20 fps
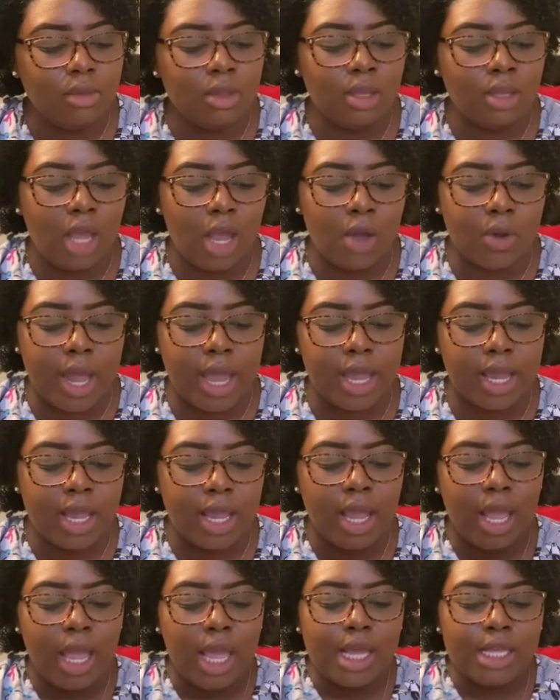Okay,
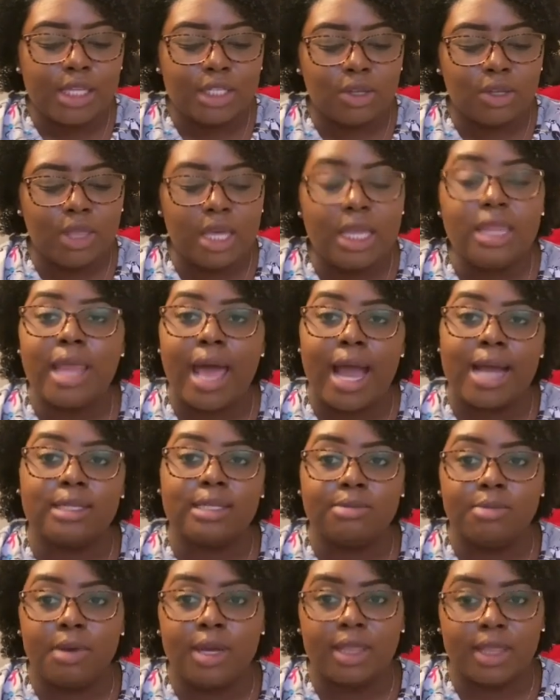so then
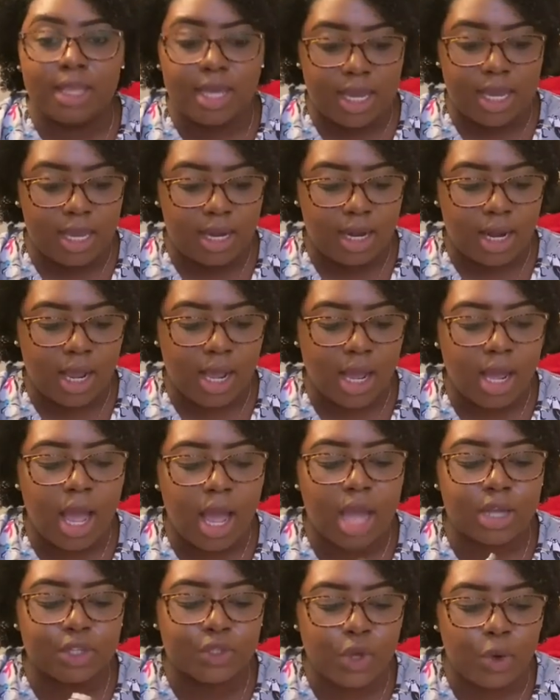last month in
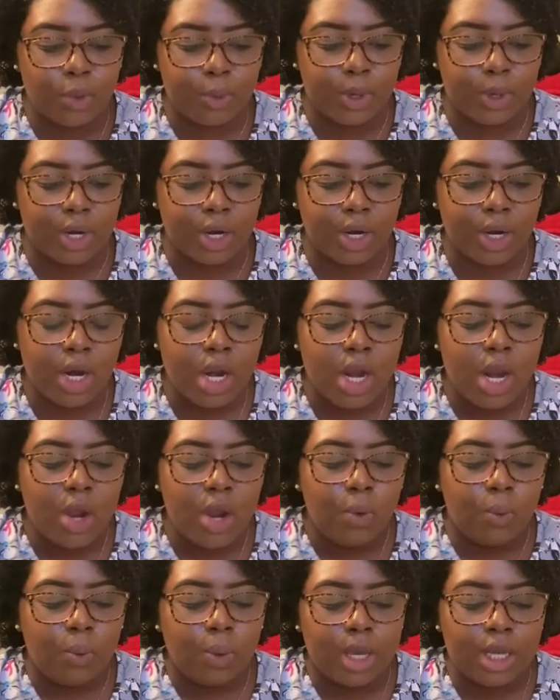October,
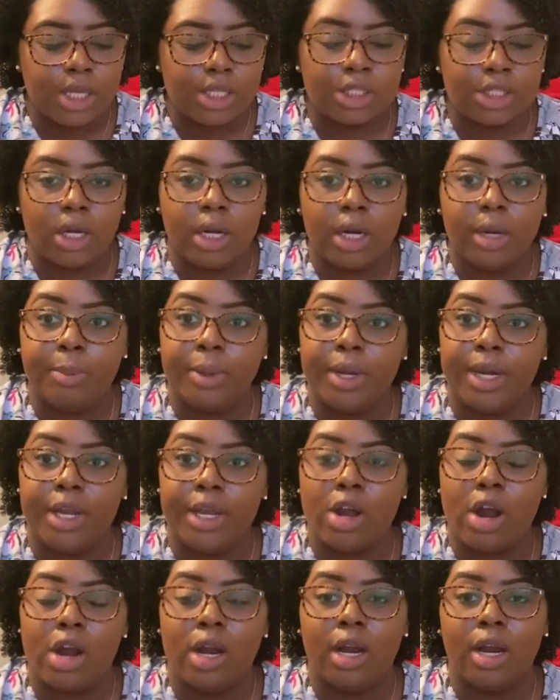we started putting
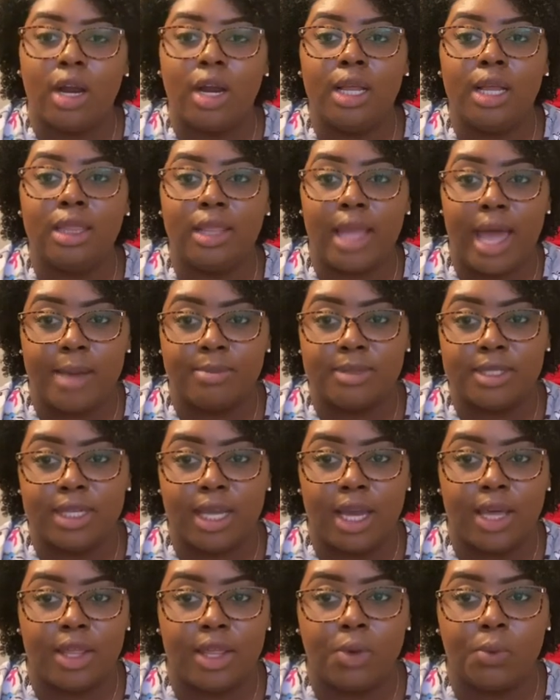our lab
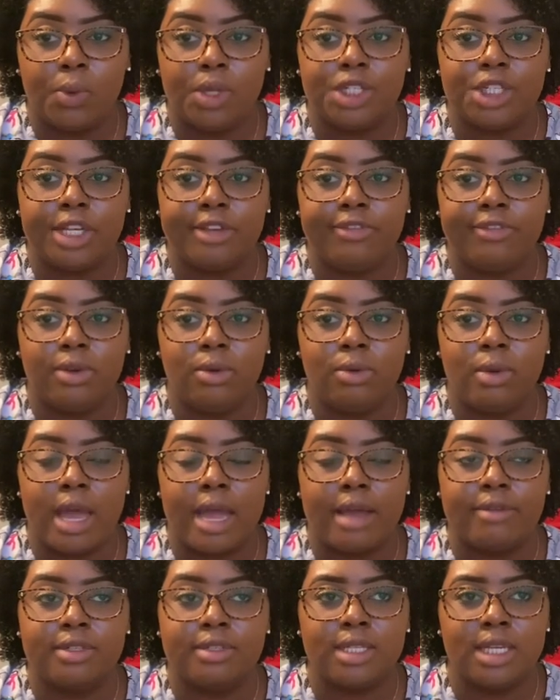together, which if you
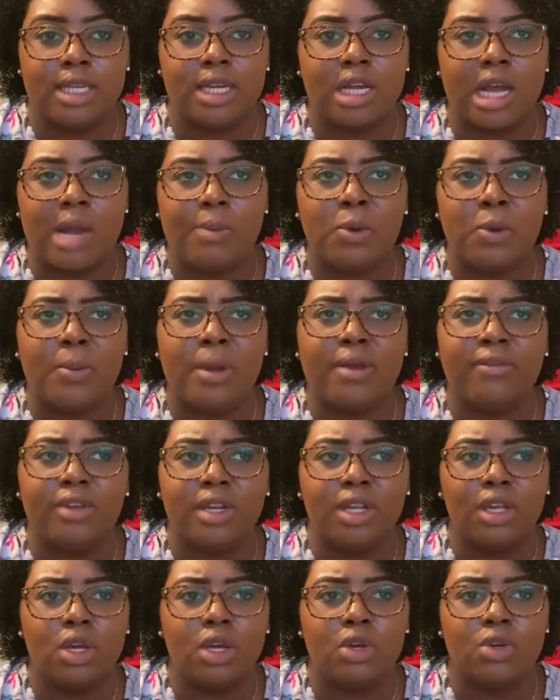have seen a couple of my
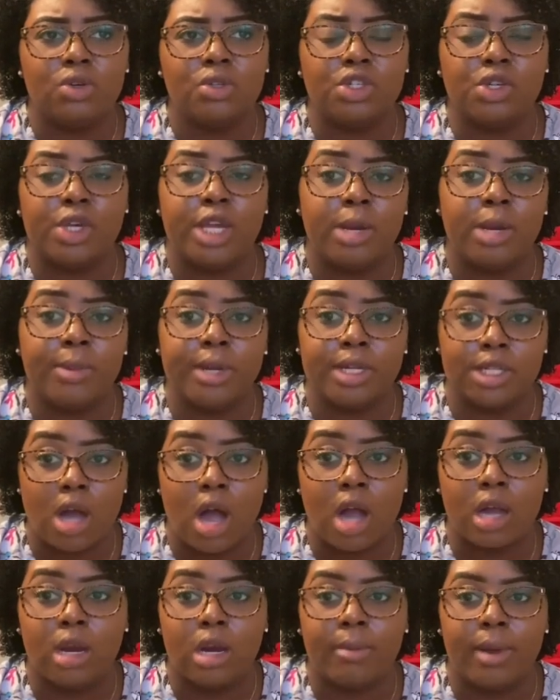videos, you hear me
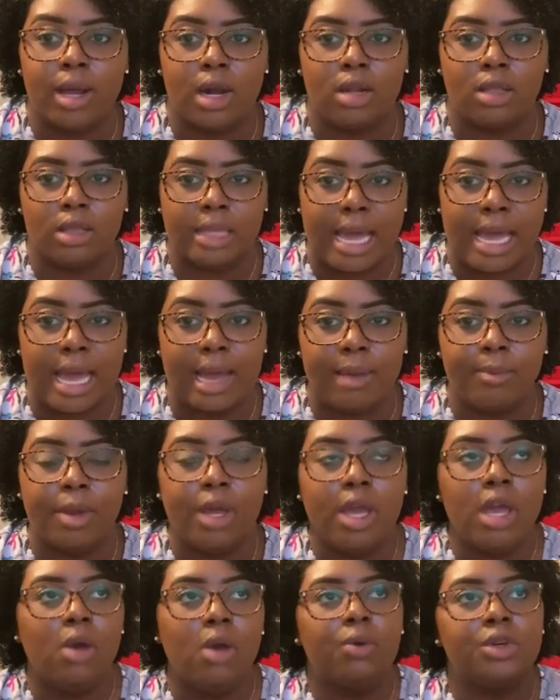talking about our lab,
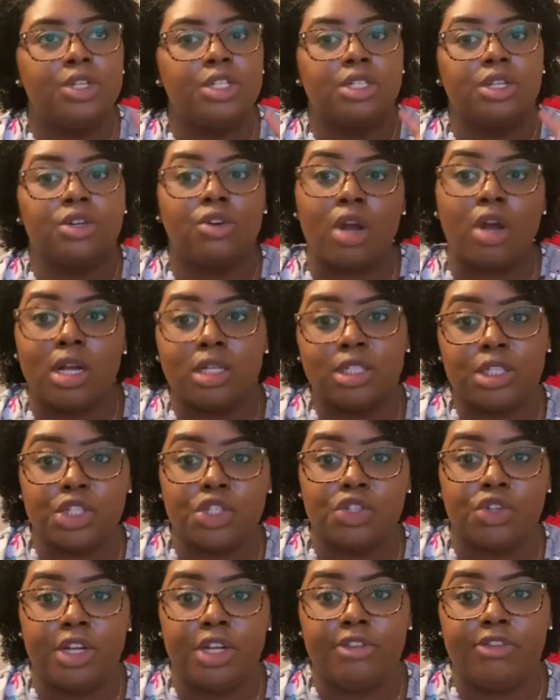which is across the
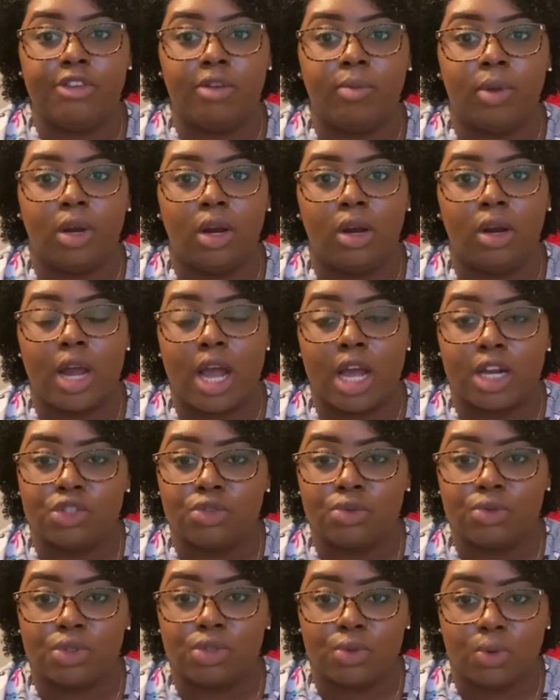street from our
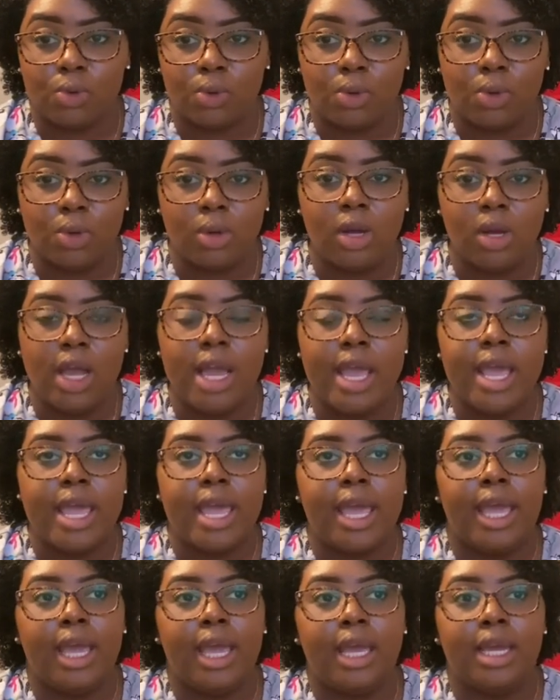actual school,
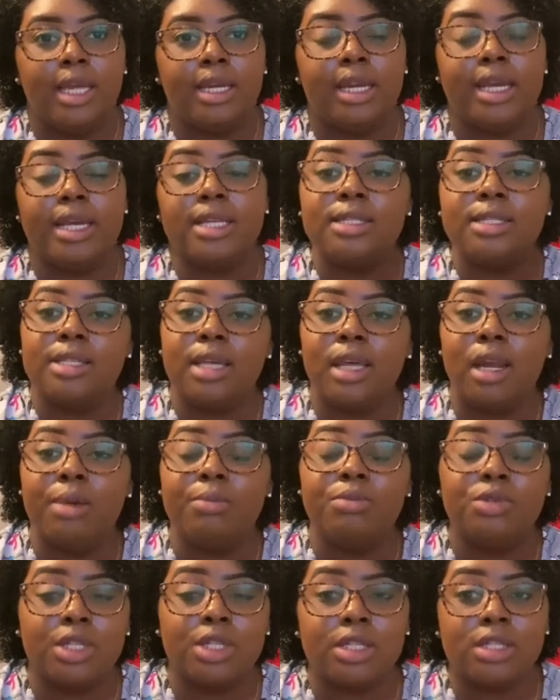and it's set
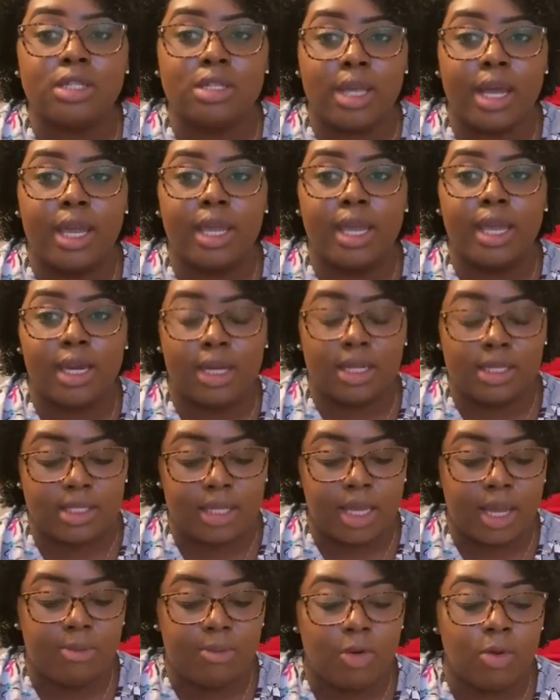up just like an
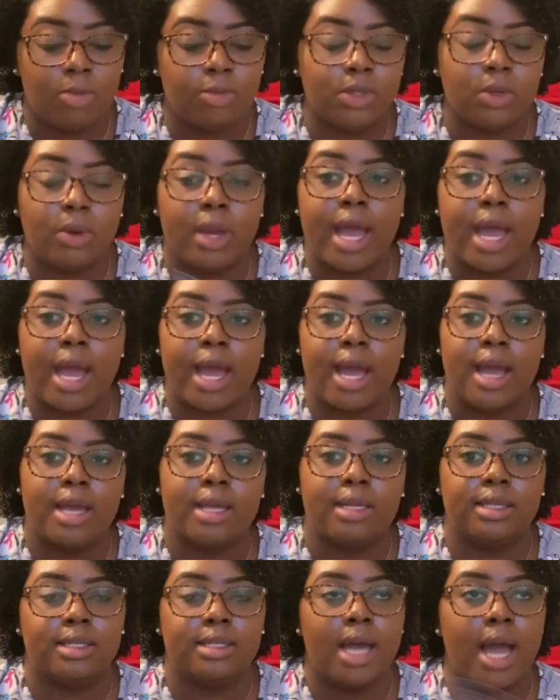exam room. So it
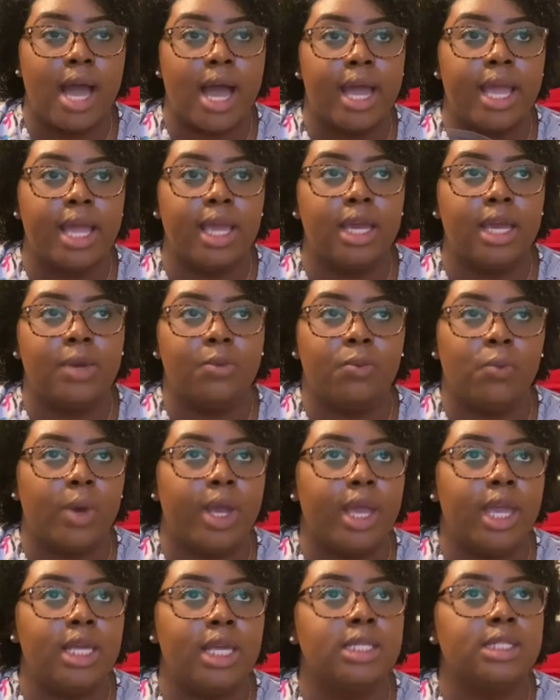has height and
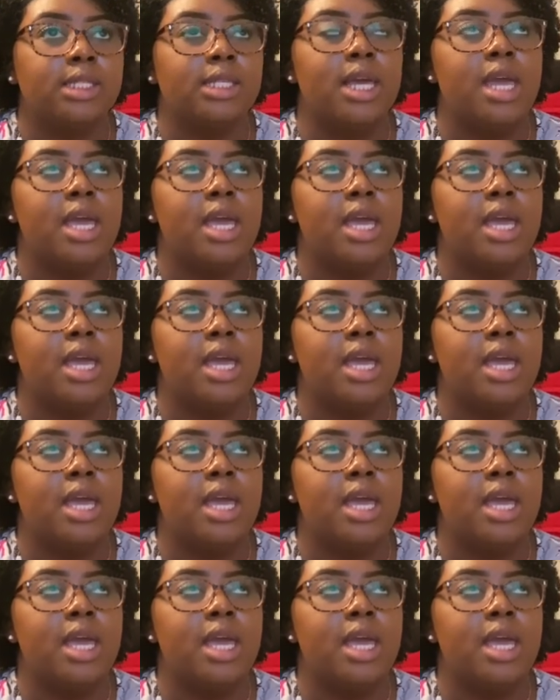weight,